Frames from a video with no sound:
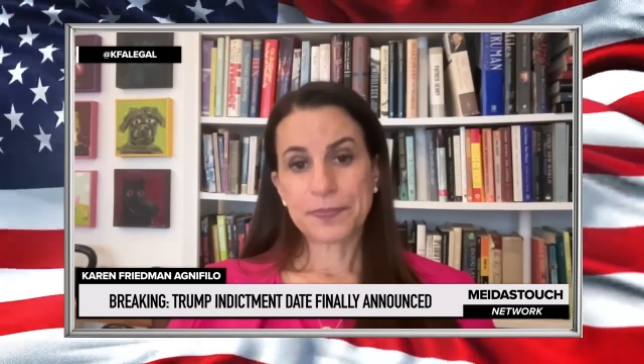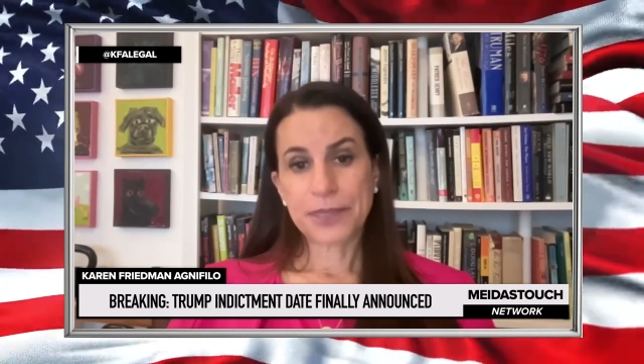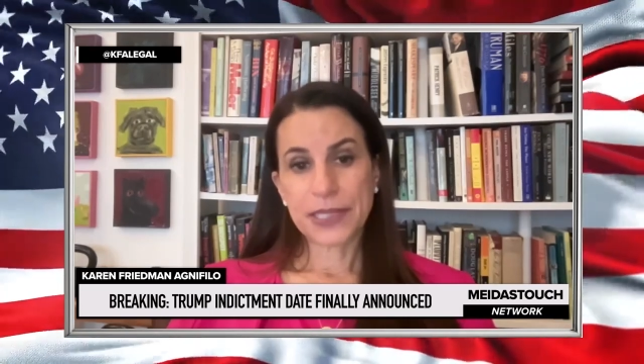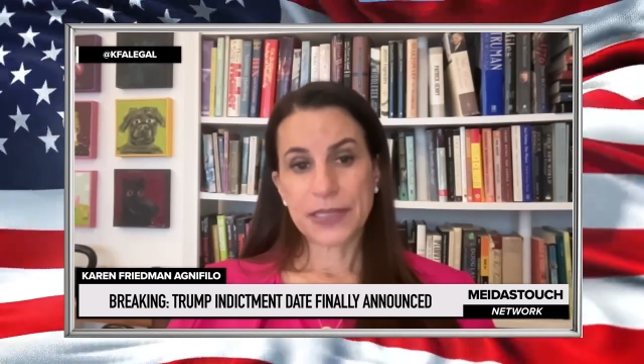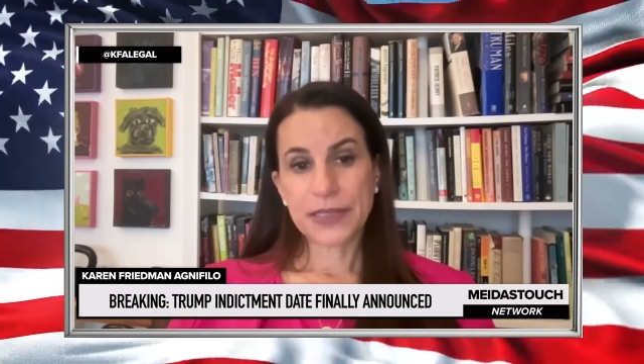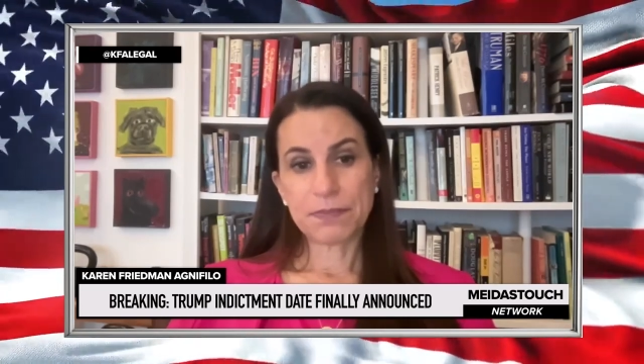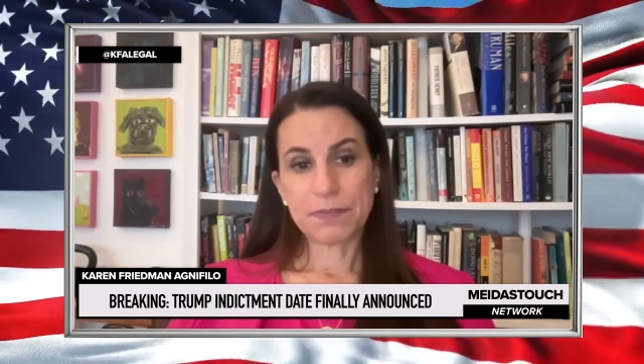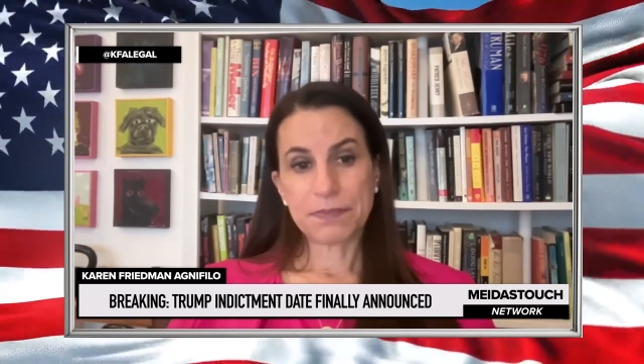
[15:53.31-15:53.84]

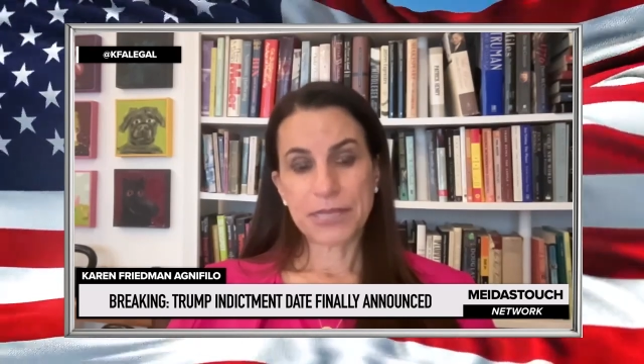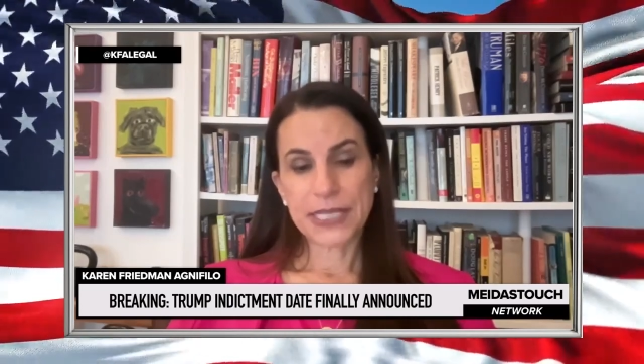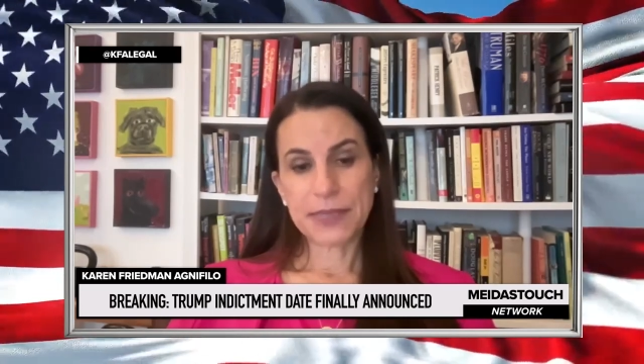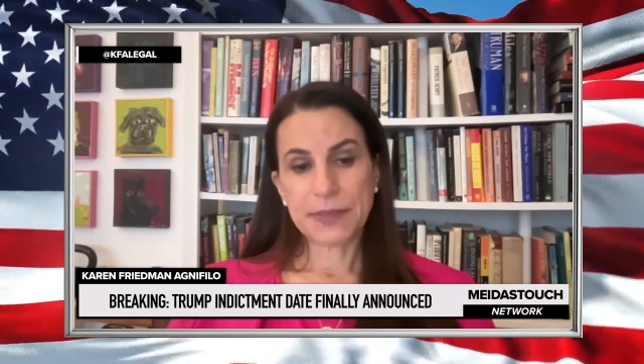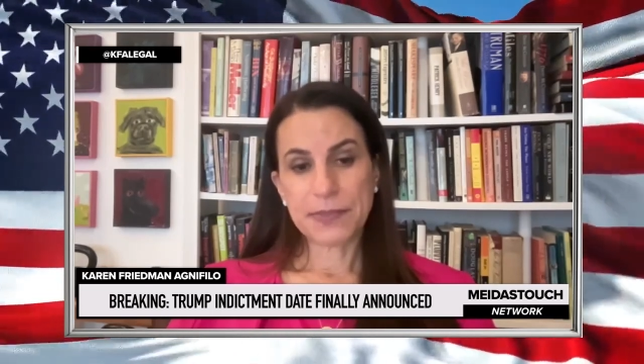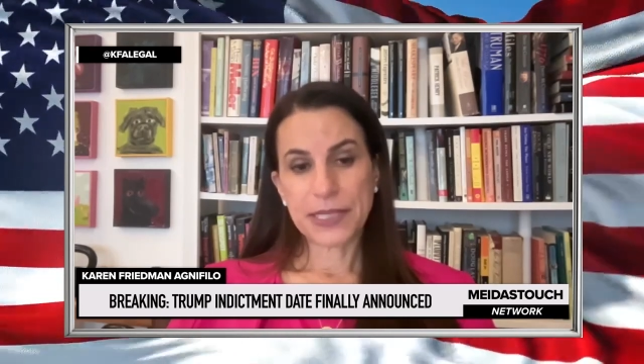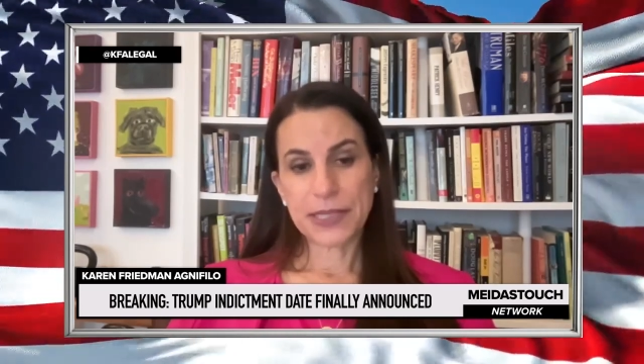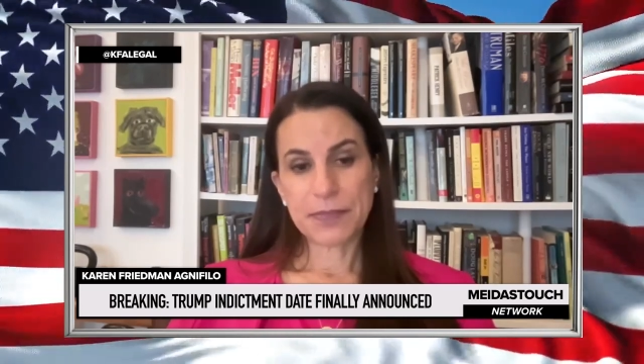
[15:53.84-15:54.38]
But
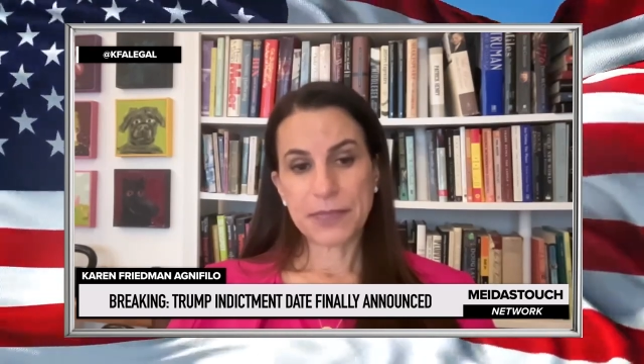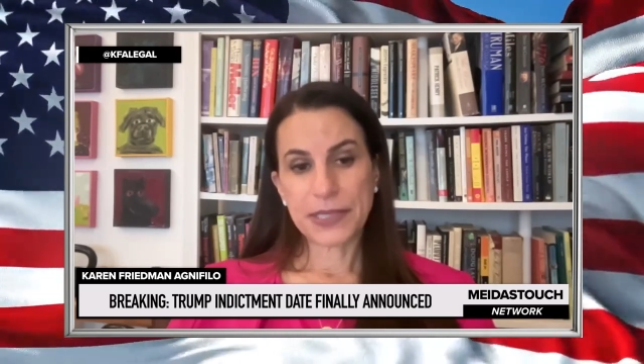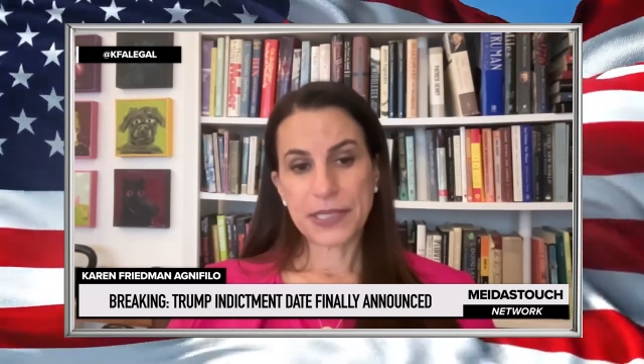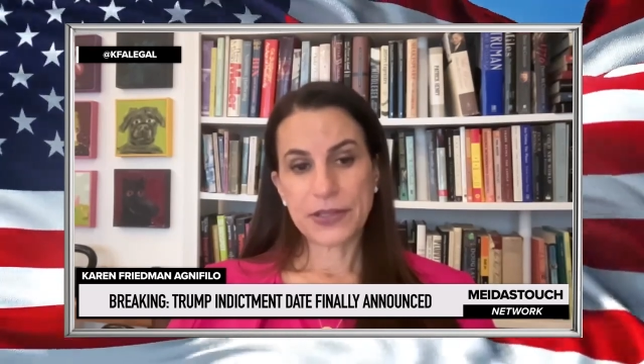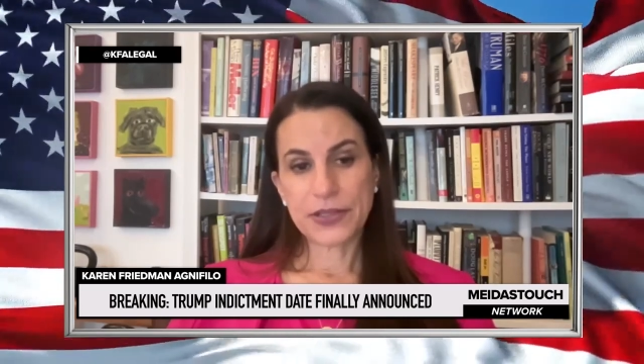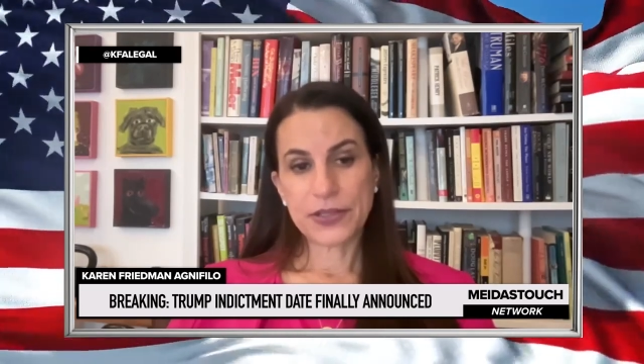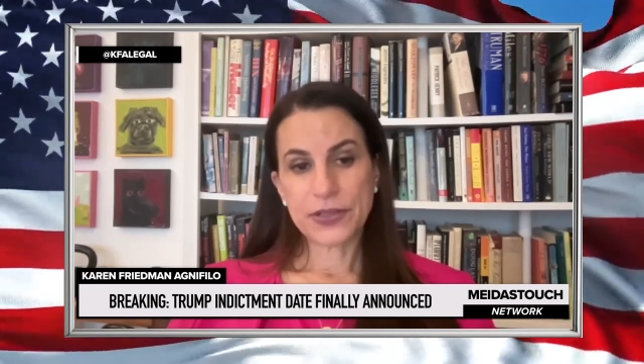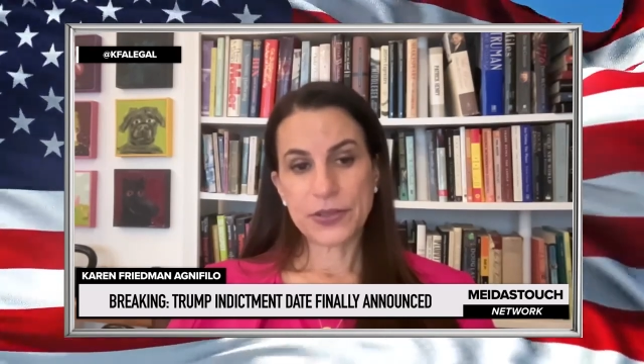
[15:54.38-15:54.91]
big, big, big
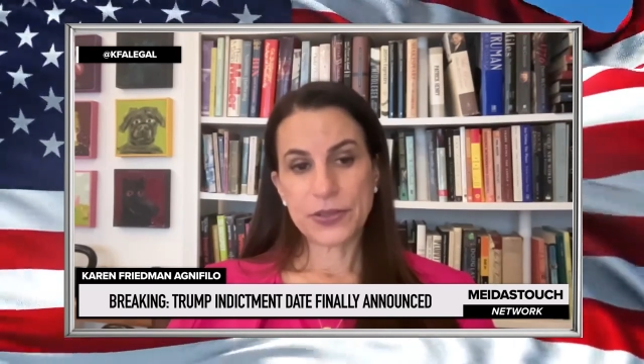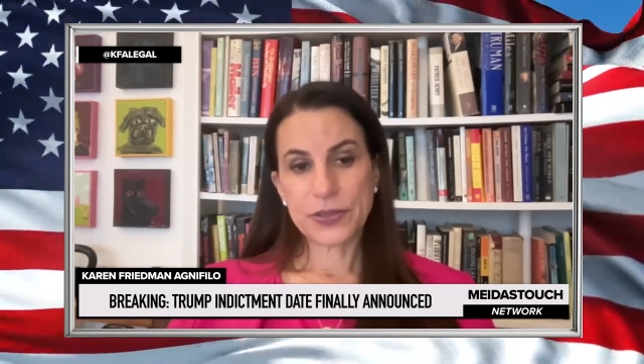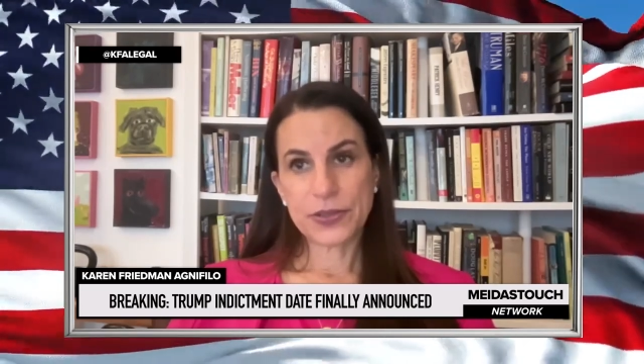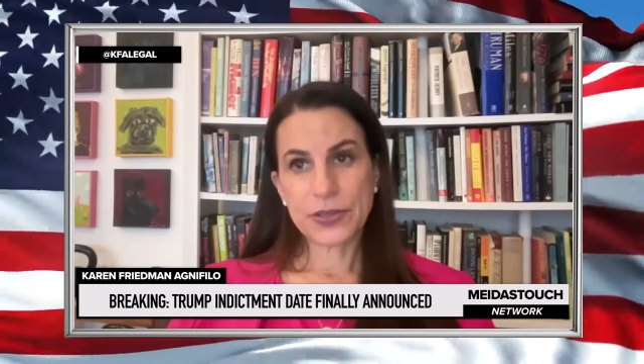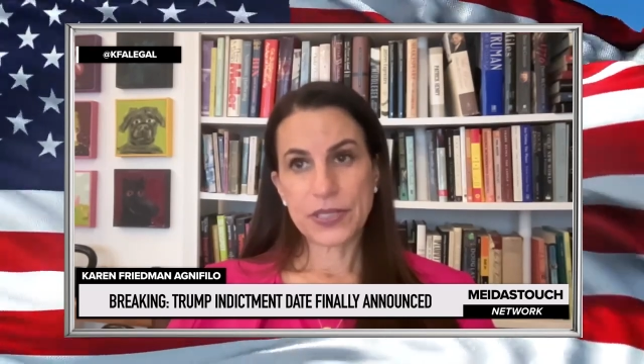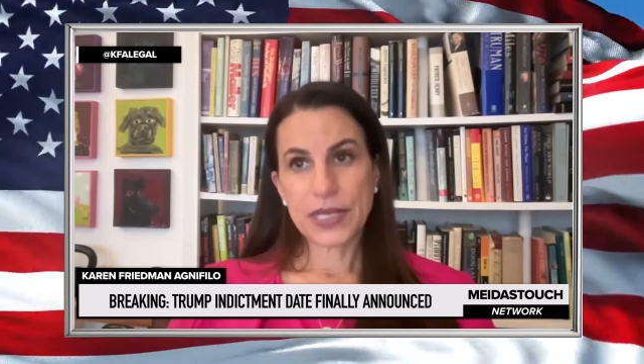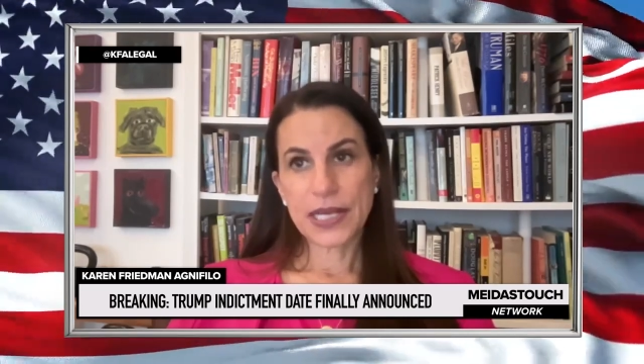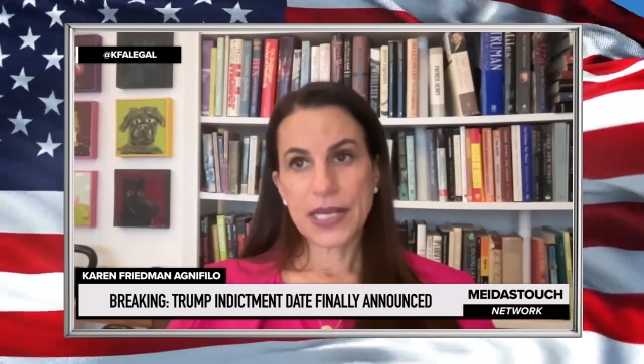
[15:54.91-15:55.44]

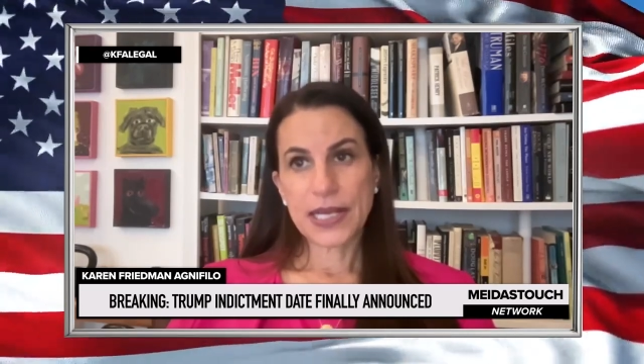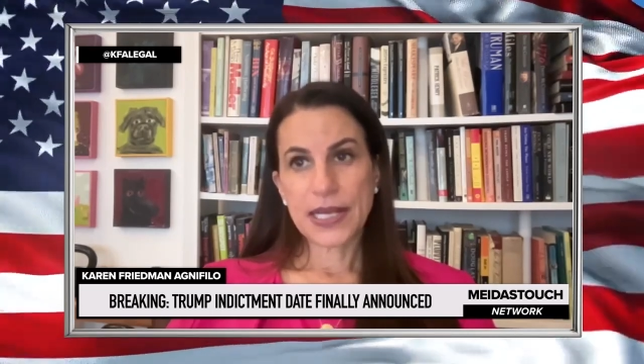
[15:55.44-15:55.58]
news.